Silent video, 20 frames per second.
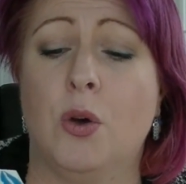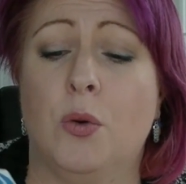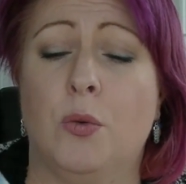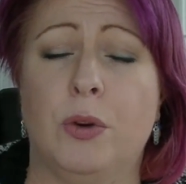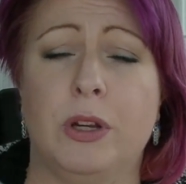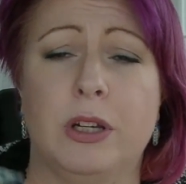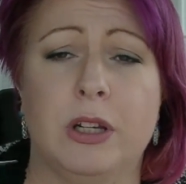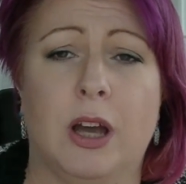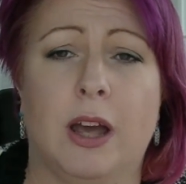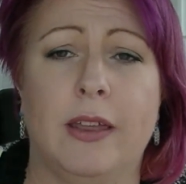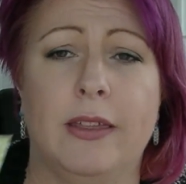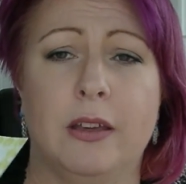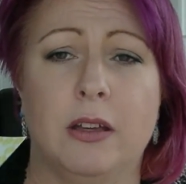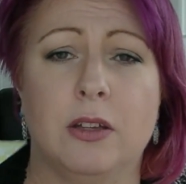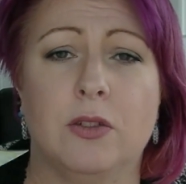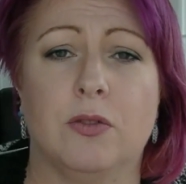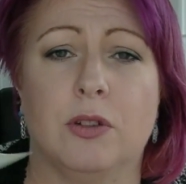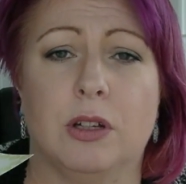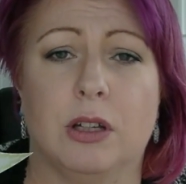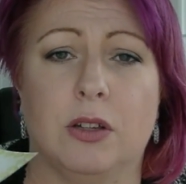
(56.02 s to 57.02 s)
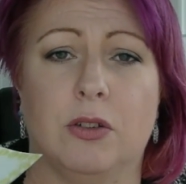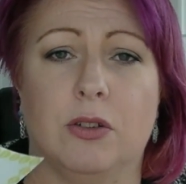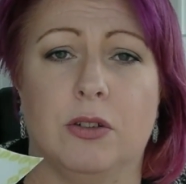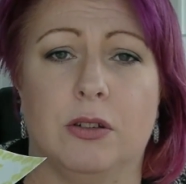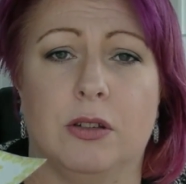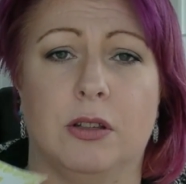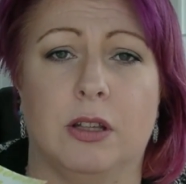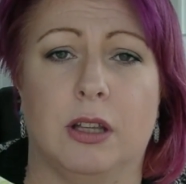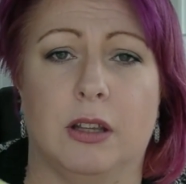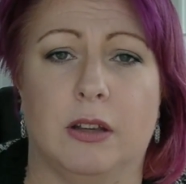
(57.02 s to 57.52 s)
which I think is really
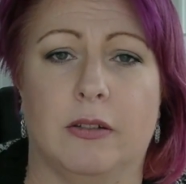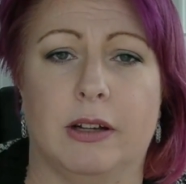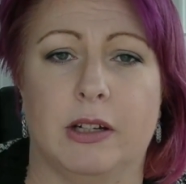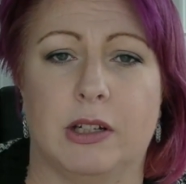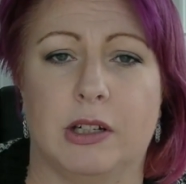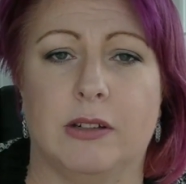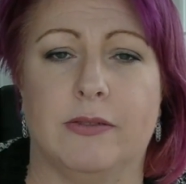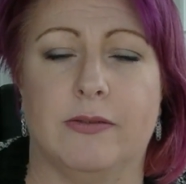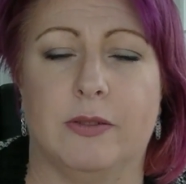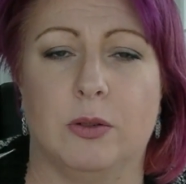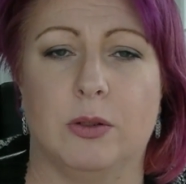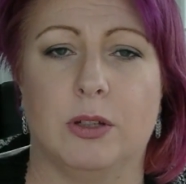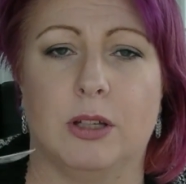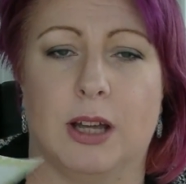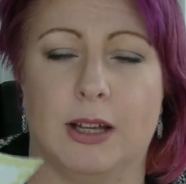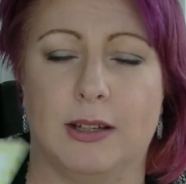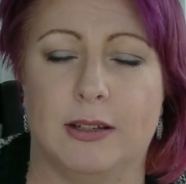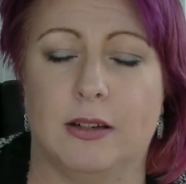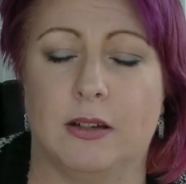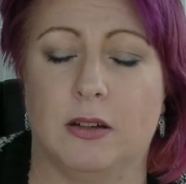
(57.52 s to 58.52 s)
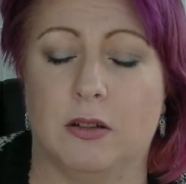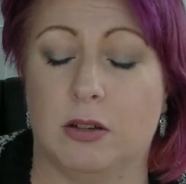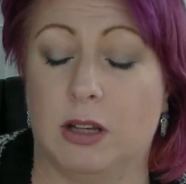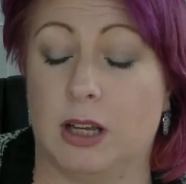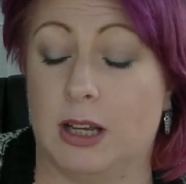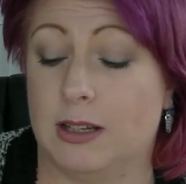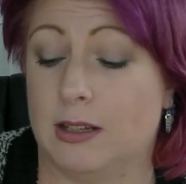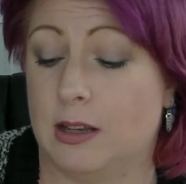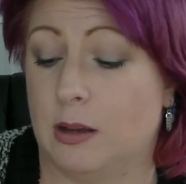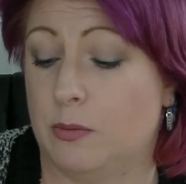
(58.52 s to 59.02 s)
good that they're actually full size and not
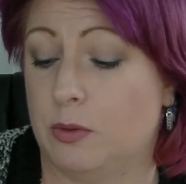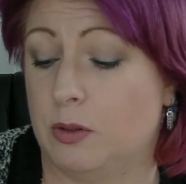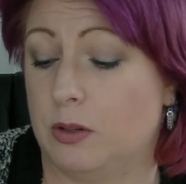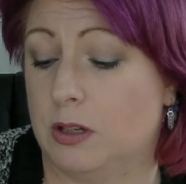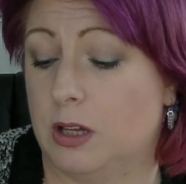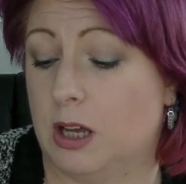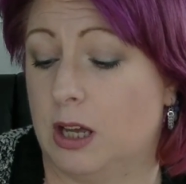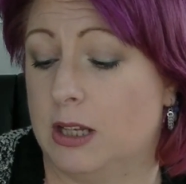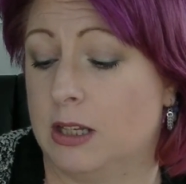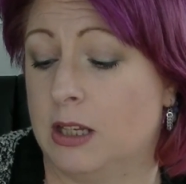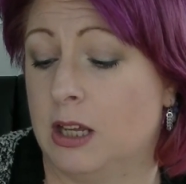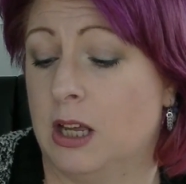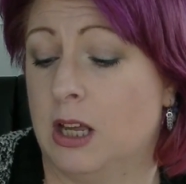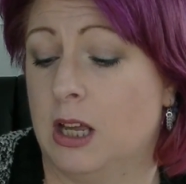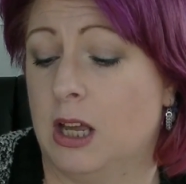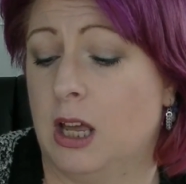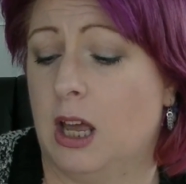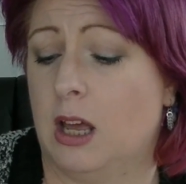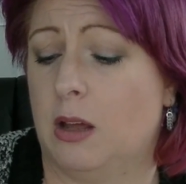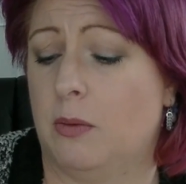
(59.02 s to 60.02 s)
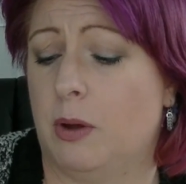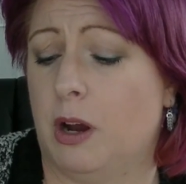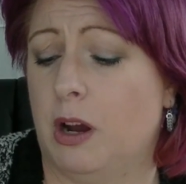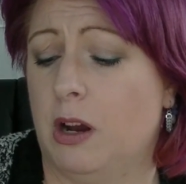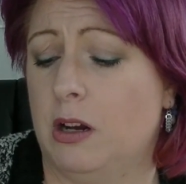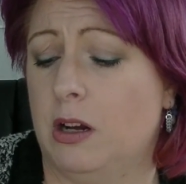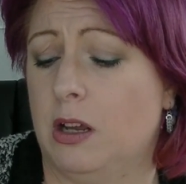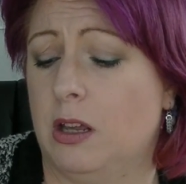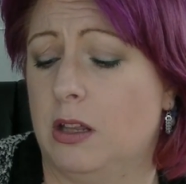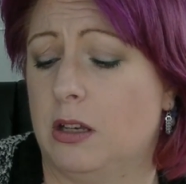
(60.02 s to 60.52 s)
like sample size.
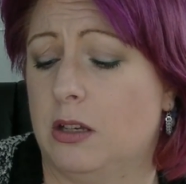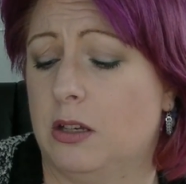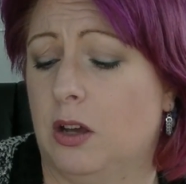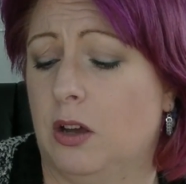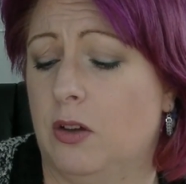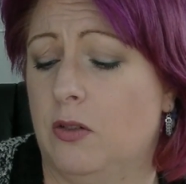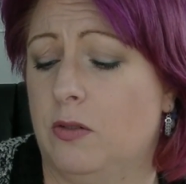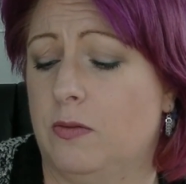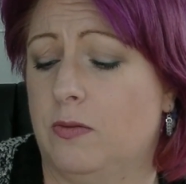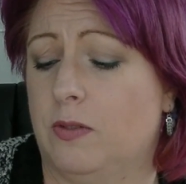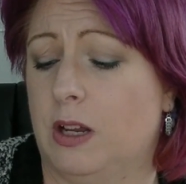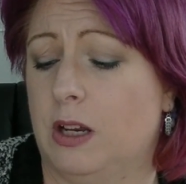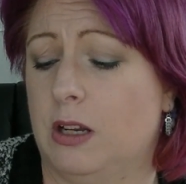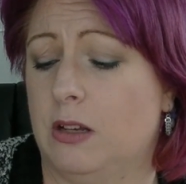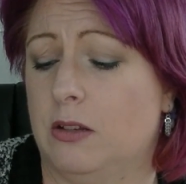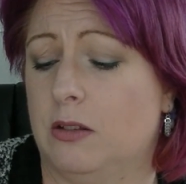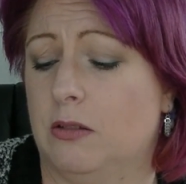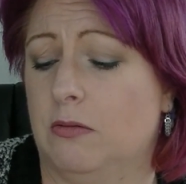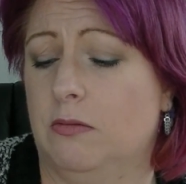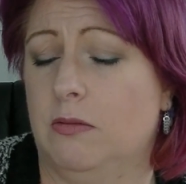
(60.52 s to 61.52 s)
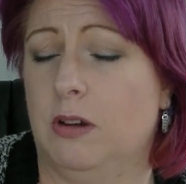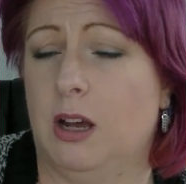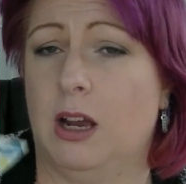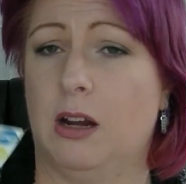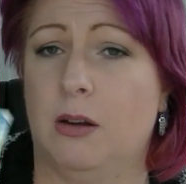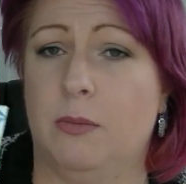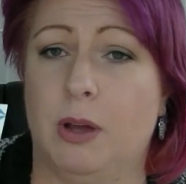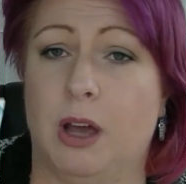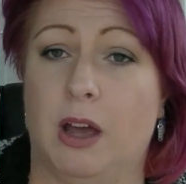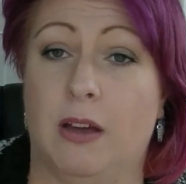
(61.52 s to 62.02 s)
Apparently the total value is
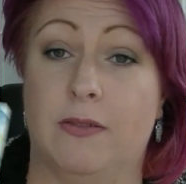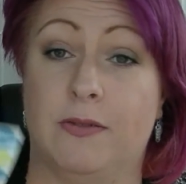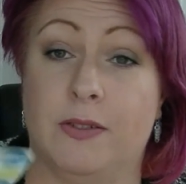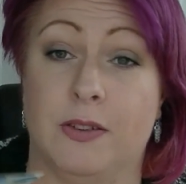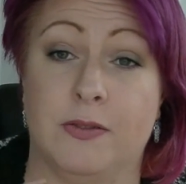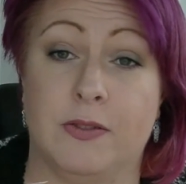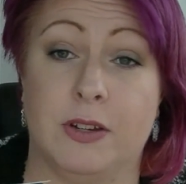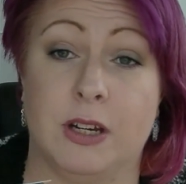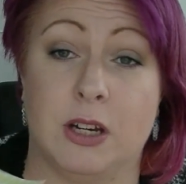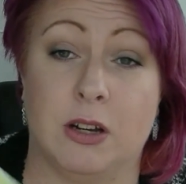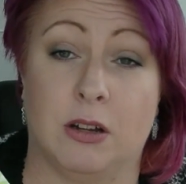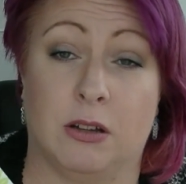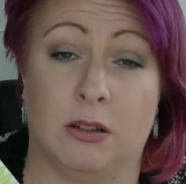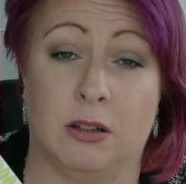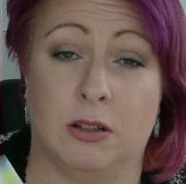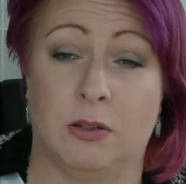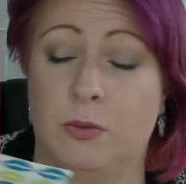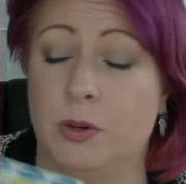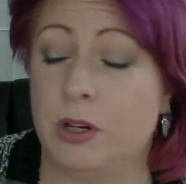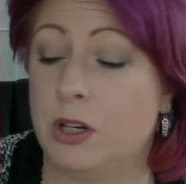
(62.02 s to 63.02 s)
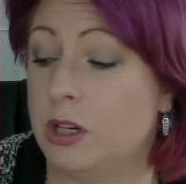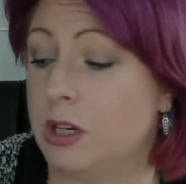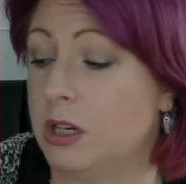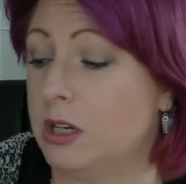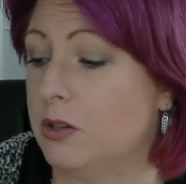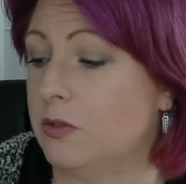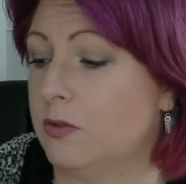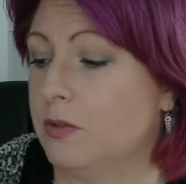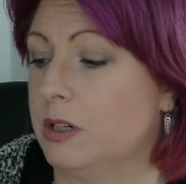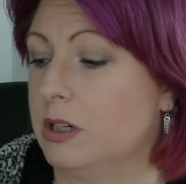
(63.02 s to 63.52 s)
around about $50, which
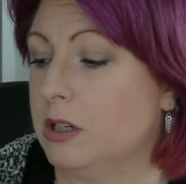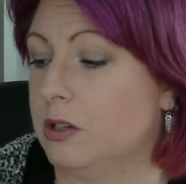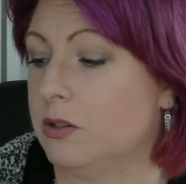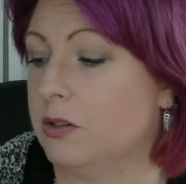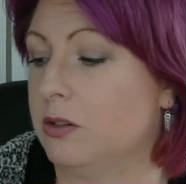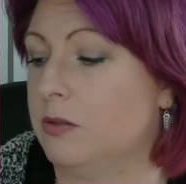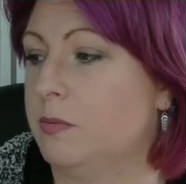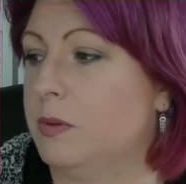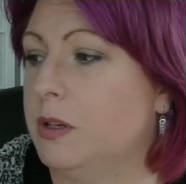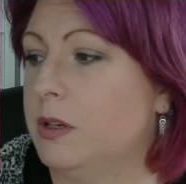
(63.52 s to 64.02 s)
is really good